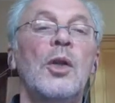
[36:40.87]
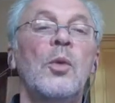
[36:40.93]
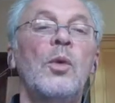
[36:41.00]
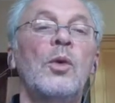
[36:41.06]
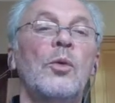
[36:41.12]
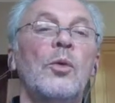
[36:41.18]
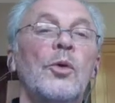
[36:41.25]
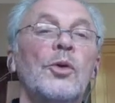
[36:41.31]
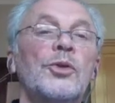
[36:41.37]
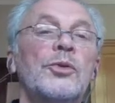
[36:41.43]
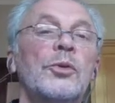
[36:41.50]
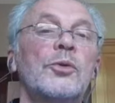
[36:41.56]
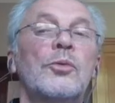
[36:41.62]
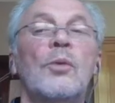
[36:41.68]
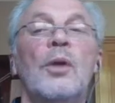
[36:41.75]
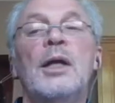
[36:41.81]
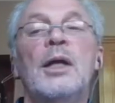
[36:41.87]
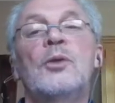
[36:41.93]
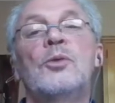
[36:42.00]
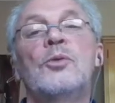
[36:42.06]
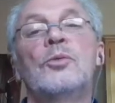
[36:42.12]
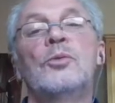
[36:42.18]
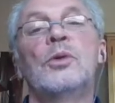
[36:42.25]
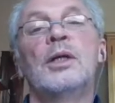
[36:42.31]
we also try
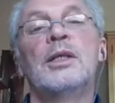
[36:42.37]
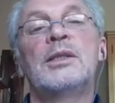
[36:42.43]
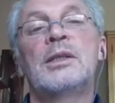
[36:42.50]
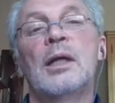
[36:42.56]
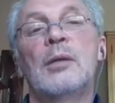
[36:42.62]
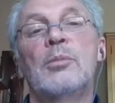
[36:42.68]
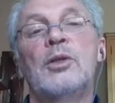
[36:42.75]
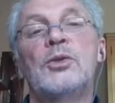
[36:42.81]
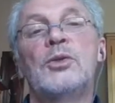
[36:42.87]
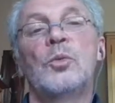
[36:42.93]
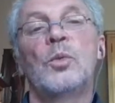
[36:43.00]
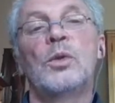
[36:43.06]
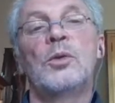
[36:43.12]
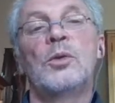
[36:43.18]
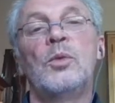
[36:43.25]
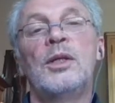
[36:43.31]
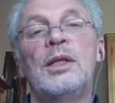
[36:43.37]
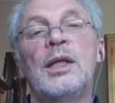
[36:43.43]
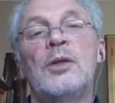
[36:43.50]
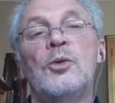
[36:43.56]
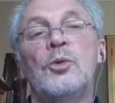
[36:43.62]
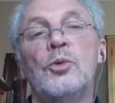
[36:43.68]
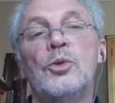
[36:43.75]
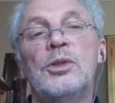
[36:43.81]
to establish whether we
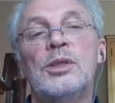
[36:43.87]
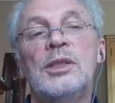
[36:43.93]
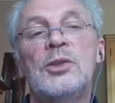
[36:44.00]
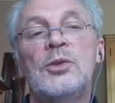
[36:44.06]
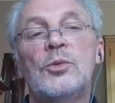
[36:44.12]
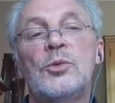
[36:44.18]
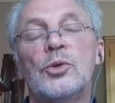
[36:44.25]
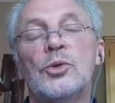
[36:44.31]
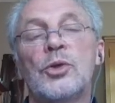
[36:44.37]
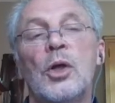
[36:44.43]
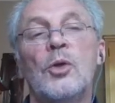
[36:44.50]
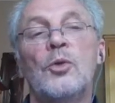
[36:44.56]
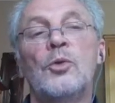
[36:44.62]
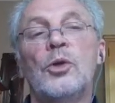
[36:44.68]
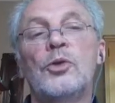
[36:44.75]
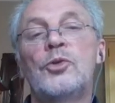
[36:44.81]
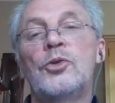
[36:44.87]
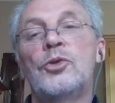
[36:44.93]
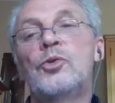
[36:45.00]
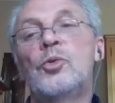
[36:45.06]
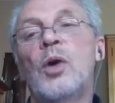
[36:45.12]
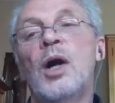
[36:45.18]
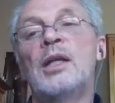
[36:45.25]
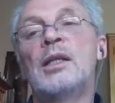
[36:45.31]
can use these tools not just
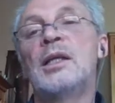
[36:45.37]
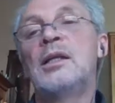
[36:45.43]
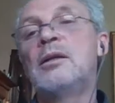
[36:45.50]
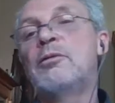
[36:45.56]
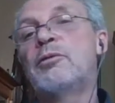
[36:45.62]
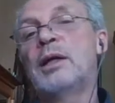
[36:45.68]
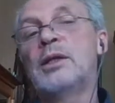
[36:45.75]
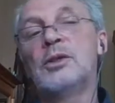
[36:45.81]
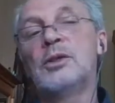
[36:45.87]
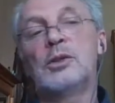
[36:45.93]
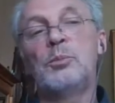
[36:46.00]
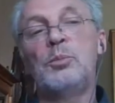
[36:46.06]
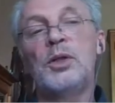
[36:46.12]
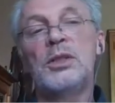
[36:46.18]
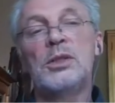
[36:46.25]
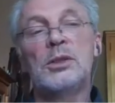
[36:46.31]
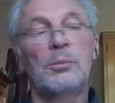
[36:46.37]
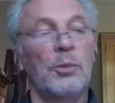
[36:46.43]
to identify the species,